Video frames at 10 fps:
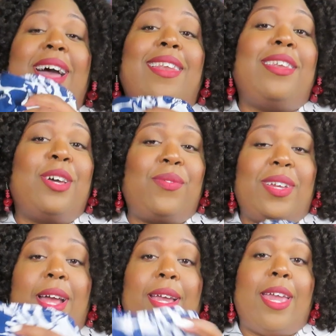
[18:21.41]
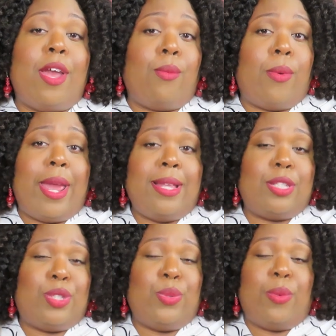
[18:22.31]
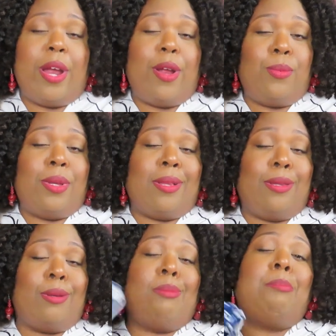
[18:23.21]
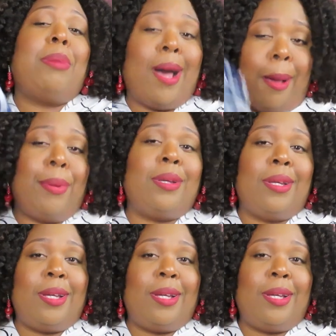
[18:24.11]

I love it. I can't wait to wear it with a little pop